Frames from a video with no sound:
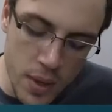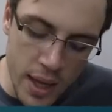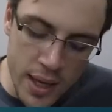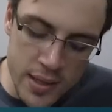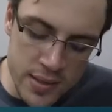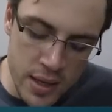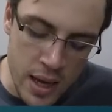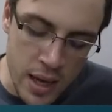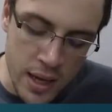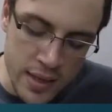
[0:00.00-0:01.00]
is
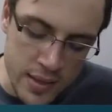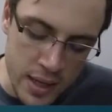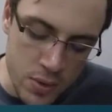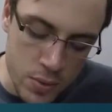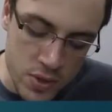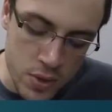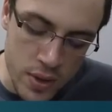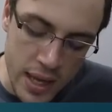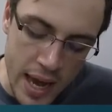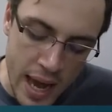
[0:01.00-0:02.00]
equal to
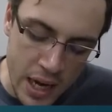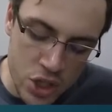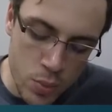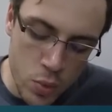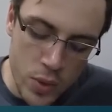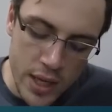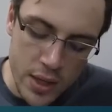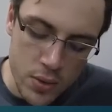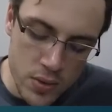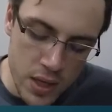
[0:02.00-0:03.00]
the actual
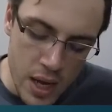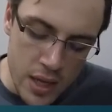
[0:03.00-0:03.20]
yield